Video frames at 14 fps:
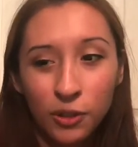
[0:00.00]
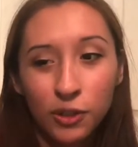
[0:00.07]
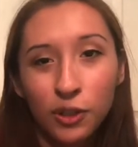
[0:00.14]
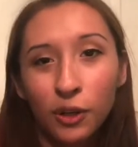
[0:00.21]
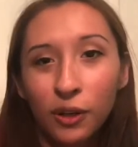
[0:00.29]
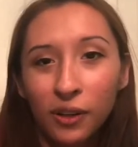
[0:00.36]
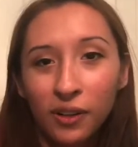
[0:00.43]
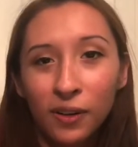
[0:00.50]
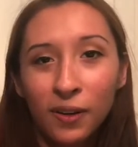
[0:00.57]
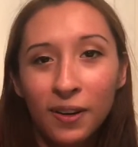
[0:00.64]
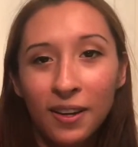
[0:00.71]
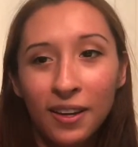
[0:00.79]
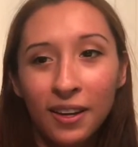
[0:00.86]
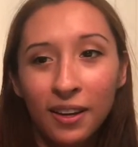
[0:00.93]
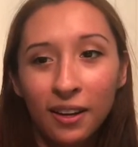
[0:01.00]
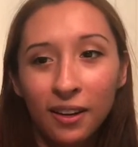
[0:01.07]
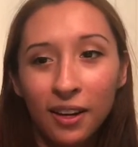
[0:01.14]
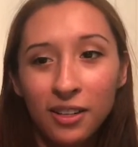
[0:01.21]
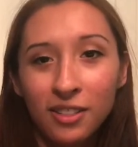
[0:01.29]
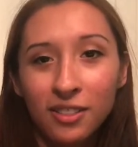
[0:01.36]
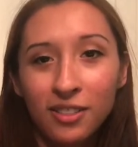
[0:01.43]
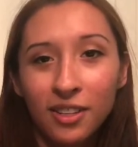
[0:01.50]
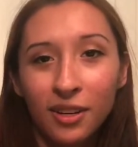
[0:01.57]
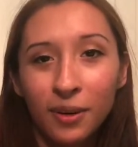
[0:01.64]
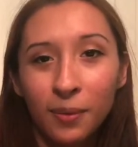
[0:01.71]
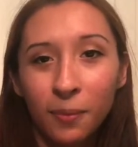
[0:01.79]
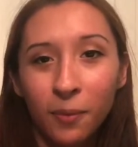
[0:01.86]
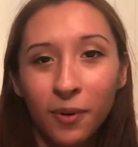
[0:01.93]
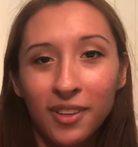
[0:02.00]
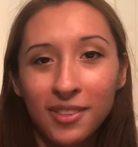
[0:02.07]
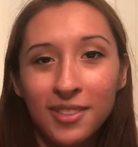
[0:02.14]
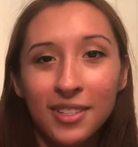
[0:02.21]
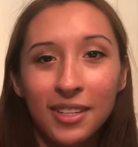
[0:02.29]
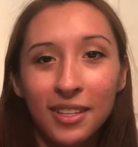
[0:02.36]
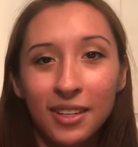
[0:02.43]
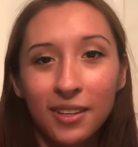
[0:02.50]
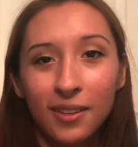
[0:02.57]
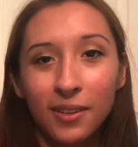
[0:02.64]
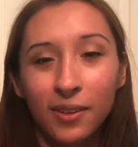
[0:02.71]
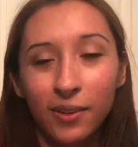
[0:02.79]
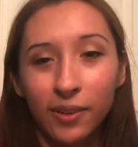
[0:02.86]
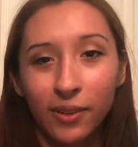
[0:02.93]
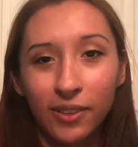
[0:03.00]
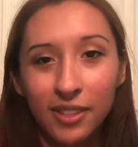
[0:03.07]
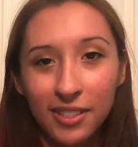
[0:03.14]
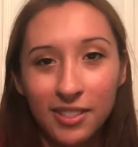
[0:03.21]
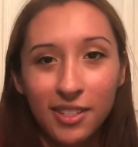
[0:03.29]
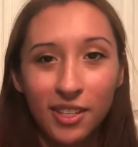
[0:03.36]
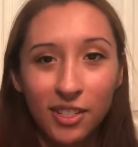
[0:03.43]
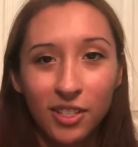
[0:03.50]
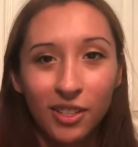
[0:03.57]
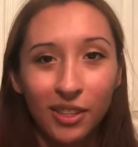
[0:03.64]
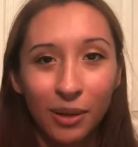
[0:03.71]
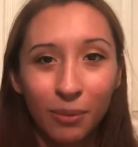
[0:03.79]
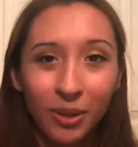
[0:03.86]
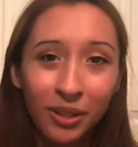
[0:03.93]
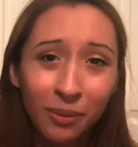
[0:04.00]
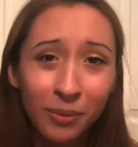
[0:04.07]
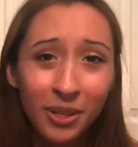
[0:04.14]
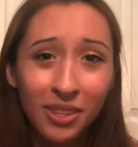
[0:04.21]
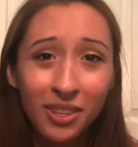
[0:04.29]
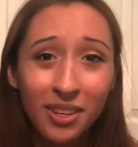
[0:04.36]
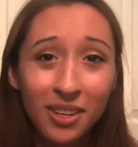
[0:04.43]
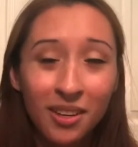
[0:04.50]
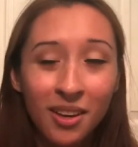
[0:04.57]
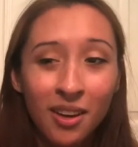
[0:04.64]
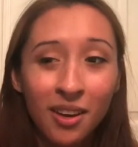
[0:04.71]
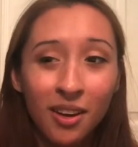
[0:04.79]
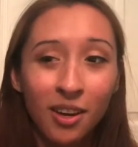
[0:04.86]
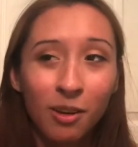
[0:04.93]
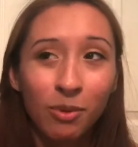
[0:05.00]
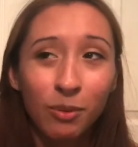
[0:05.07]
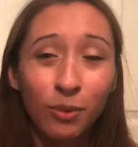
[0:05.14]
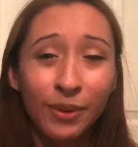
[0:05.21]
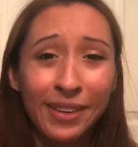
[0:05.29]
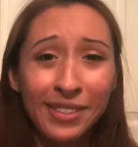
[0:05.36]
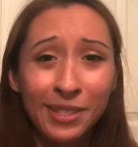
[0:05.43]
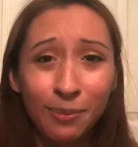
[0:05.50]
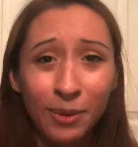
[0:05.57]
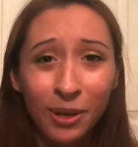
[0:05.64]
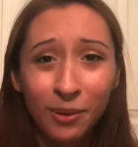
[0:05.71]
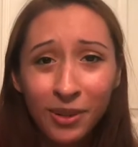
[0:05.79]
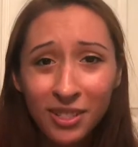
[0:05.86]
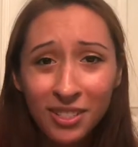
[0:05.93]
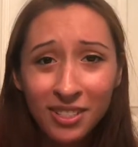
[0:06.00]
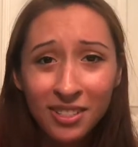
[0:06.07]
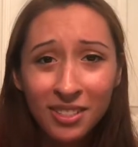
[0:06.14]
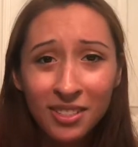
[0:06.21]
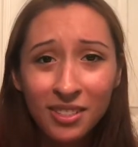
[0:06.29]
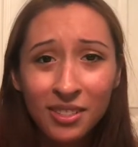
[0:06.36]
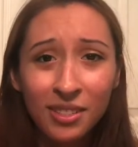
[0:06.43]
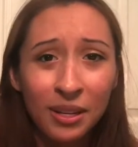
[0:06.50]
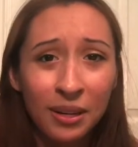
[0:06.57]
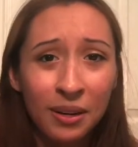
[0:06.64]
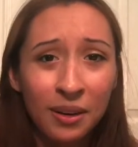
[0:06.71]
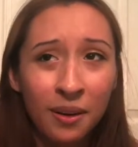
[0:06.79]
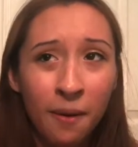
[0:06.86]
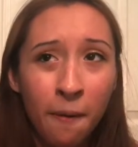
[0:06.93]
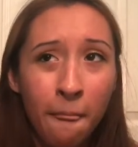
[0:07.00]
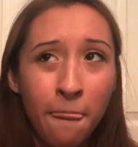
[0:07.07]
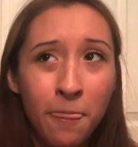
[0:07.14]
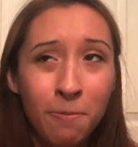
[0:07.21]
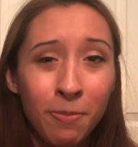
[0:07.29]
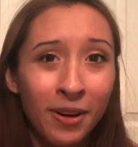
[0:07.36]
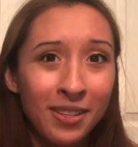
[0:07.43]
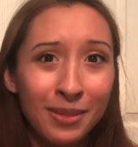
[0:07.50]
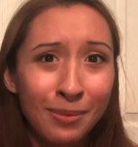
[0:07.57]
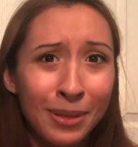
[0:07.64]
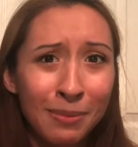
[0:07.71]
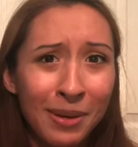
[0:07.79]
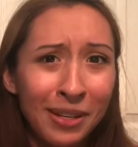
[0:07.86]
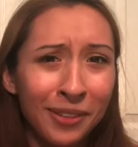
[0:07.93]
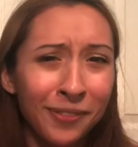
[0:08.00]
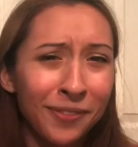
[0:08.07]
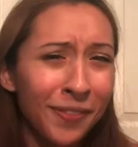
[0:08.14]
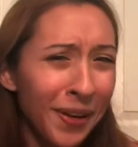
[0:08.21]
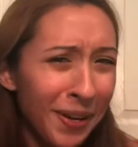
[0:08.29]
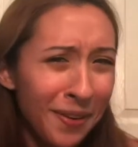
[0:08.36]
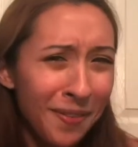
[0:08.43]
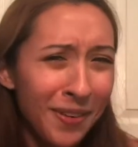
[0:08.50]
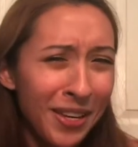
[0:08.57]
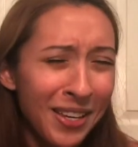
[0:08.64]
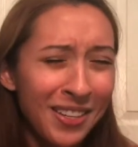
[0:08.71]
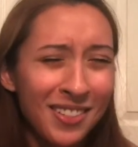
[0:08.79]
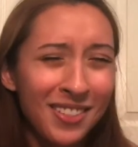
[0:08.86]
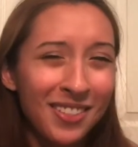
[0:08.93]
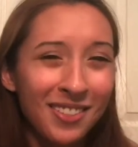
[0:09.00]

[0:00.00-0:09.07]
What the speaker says: shirt, and I just didn't want to get all the attention that would come with it, and people asking me questions and possibly making fun of it.